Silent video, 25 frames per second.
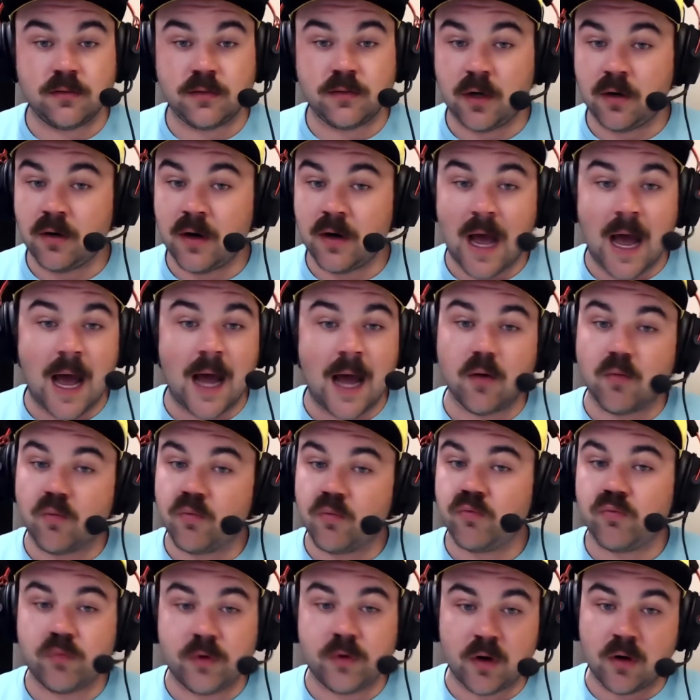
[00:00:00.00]
They're not
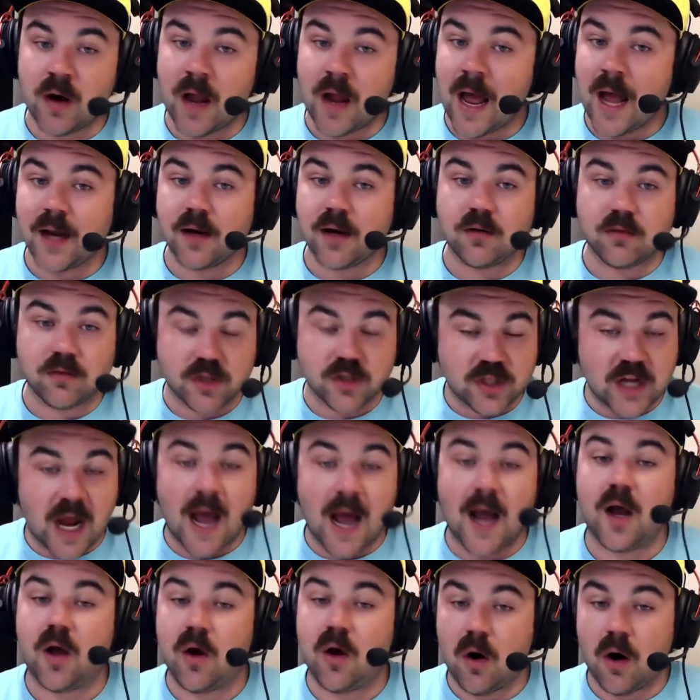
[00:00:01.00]

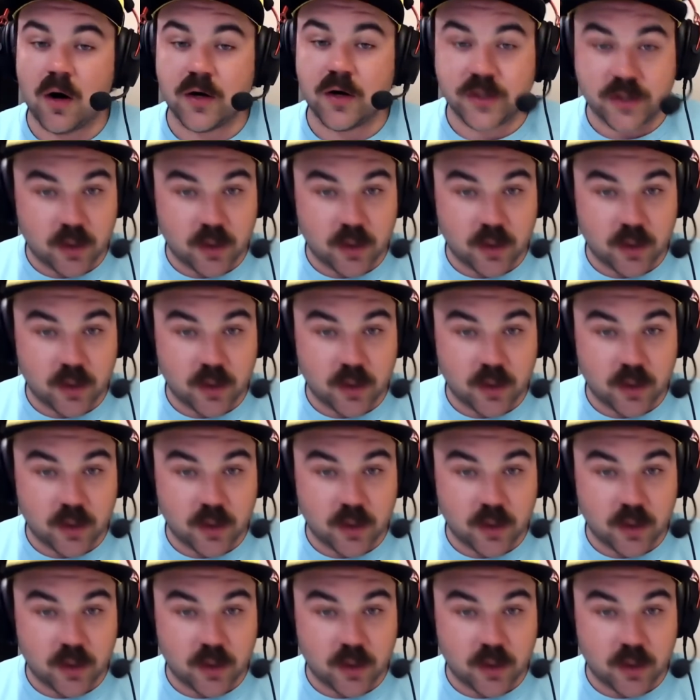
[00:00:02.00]
stock cars.